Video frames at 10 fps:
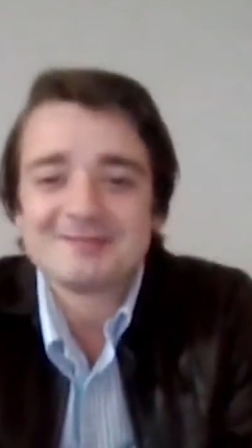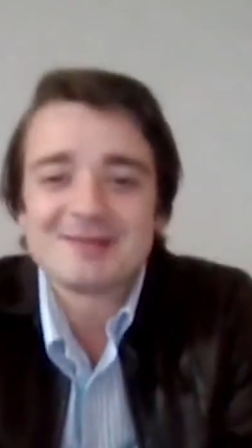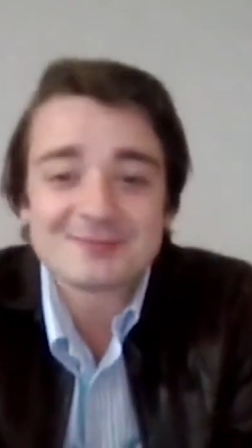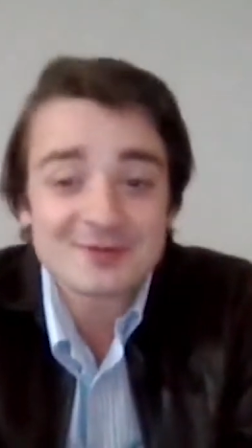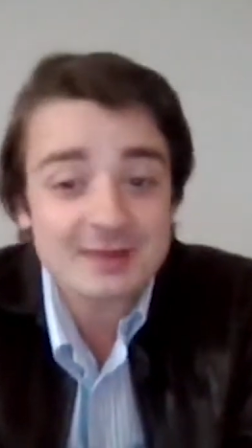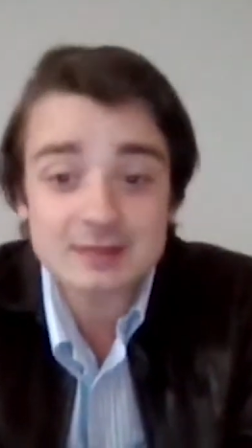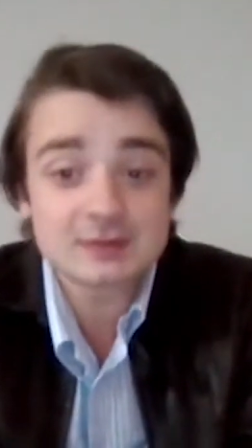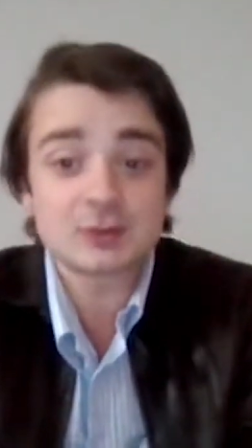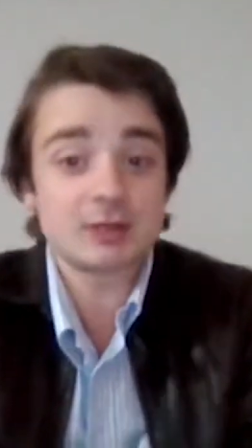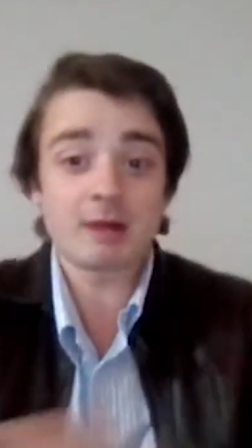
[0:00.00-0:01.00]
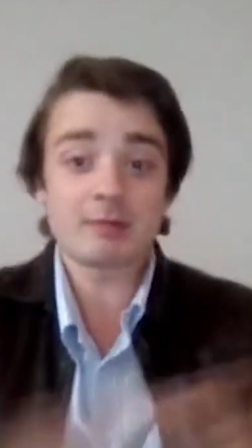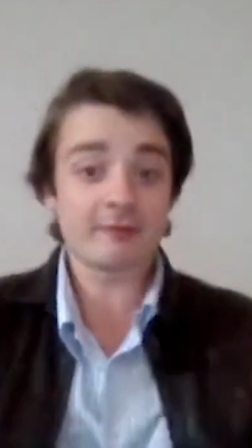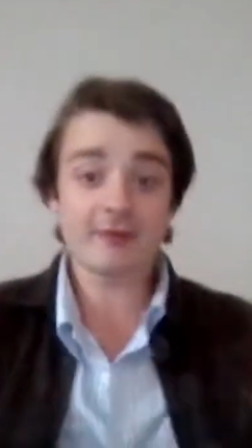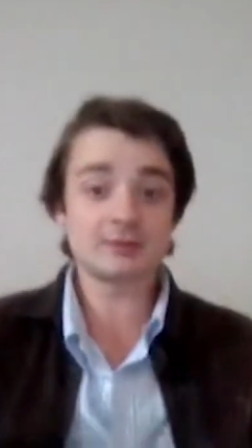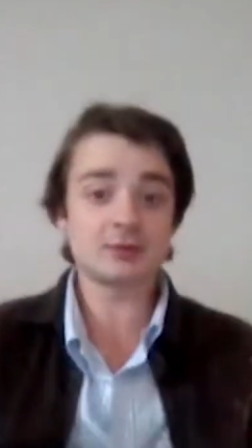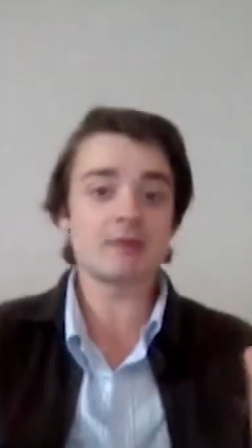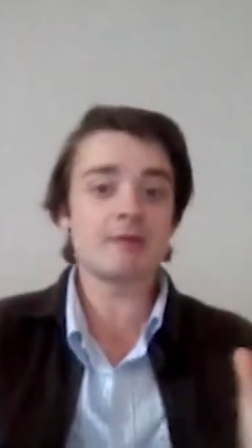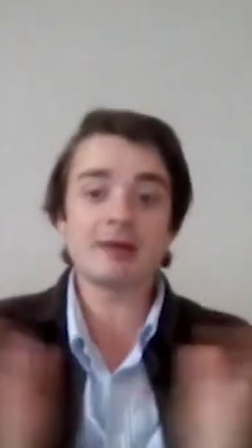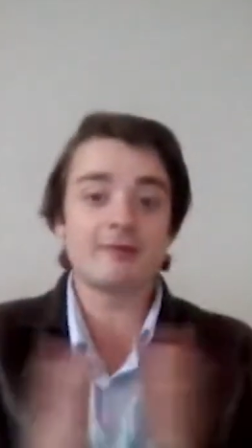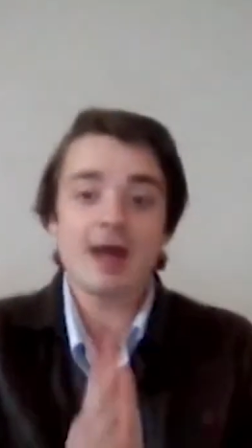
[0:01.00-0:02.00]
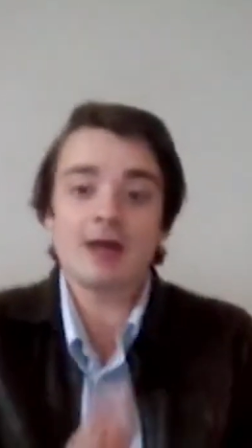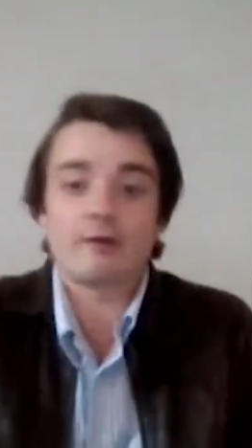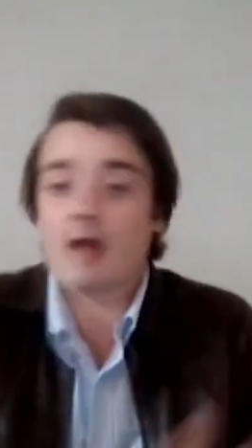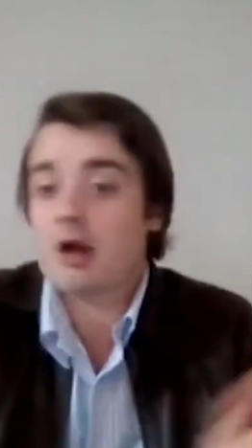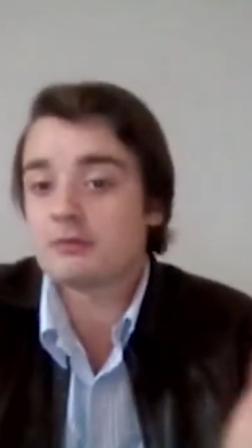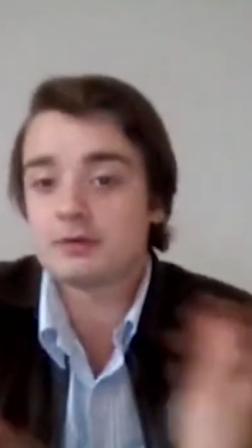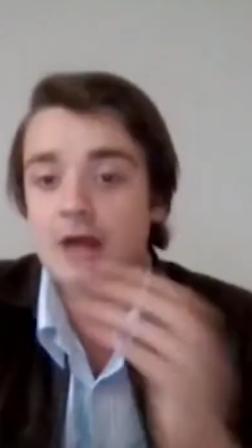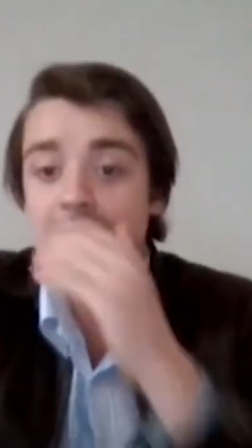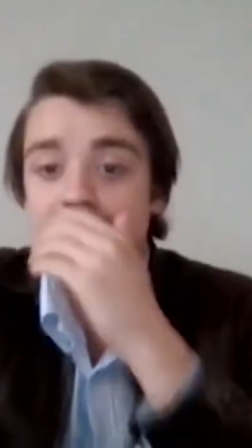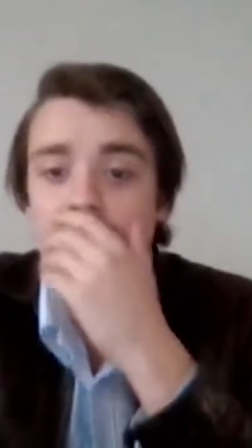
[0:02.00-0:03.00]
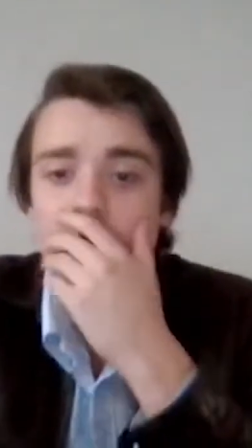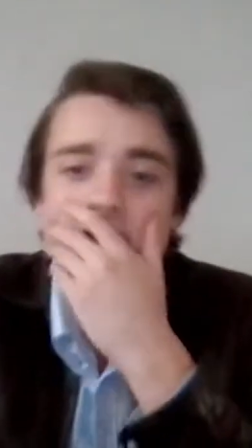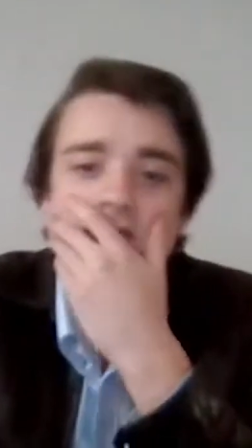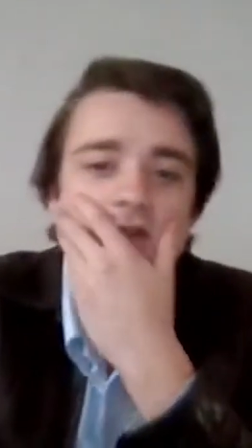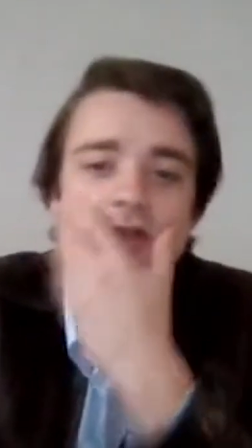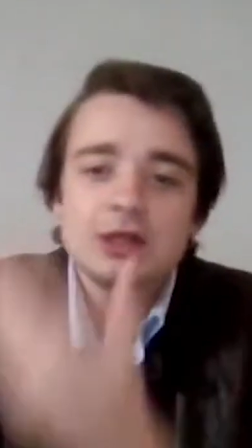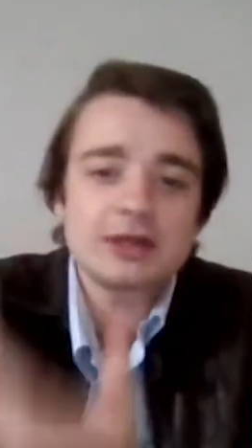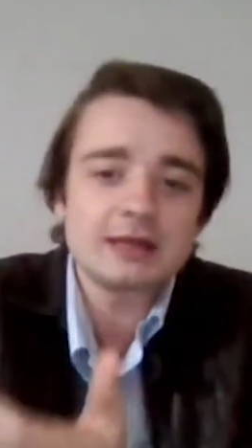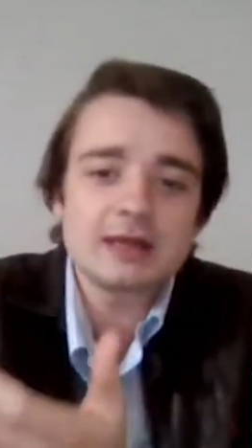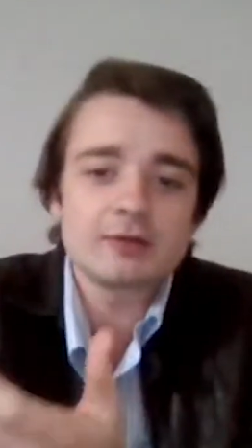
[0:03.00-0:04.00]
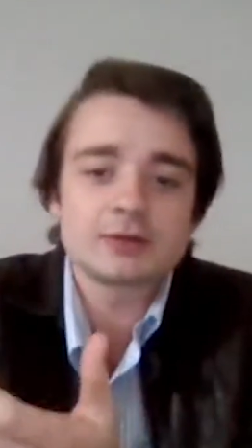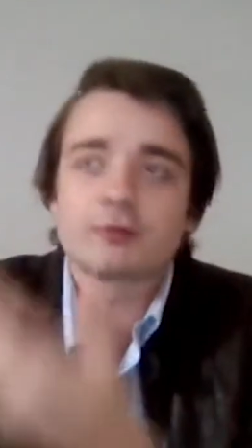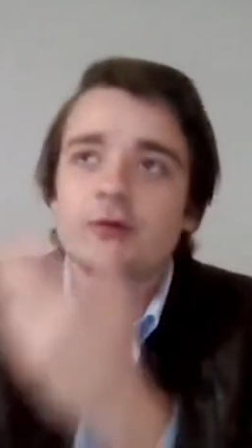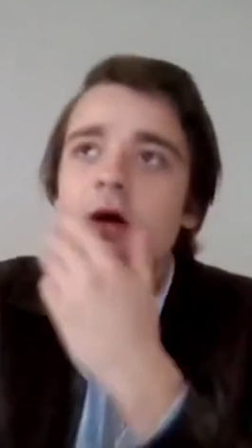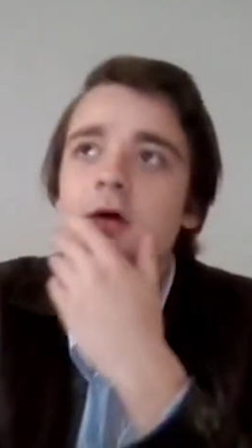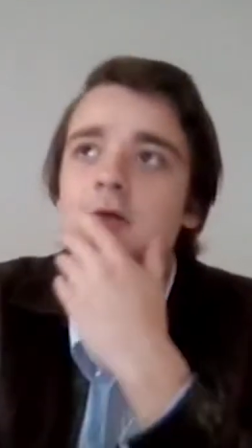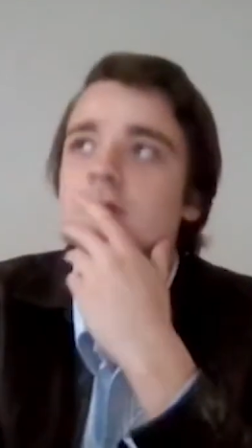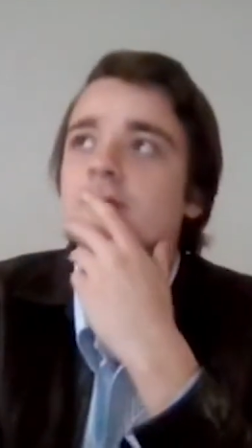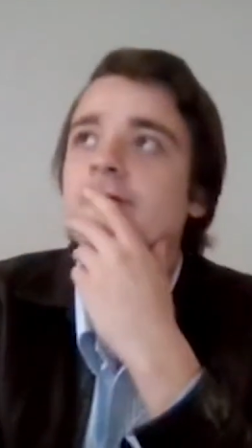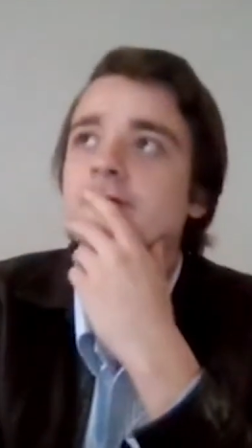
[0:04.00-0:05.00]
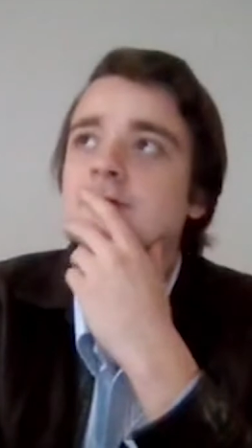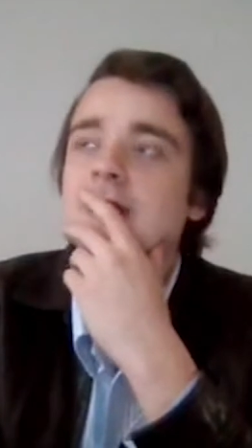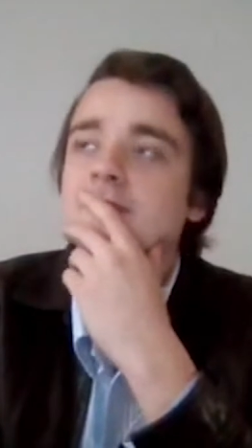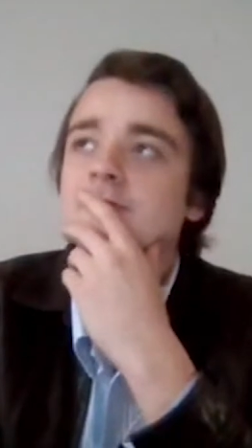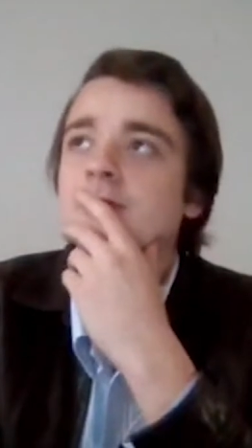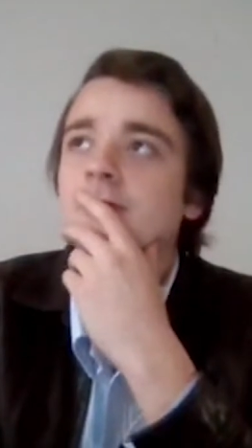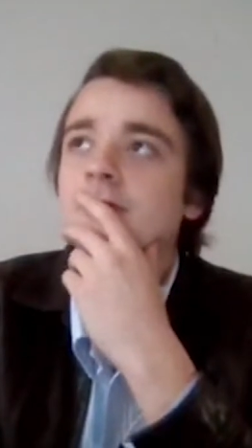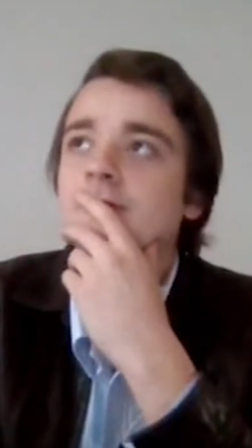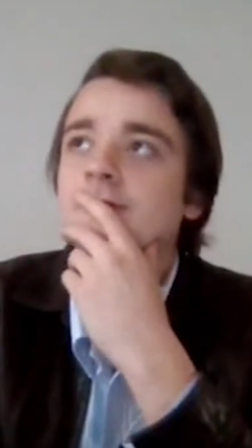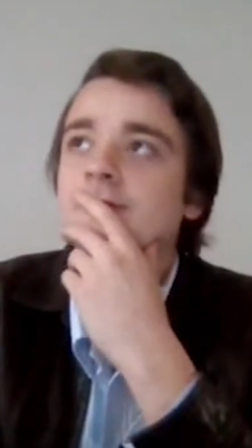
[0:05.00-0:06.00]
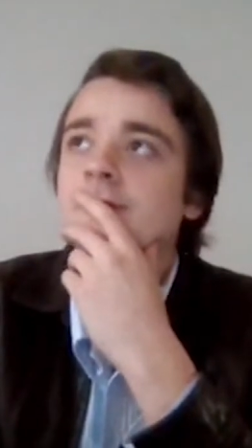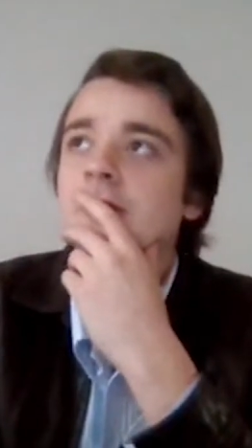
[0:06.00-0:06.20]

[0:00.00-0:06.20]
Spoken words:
member of the Institute of Public Affairs, which I'm a big fan of, I'm asking the question, do you think there is a role for some sort of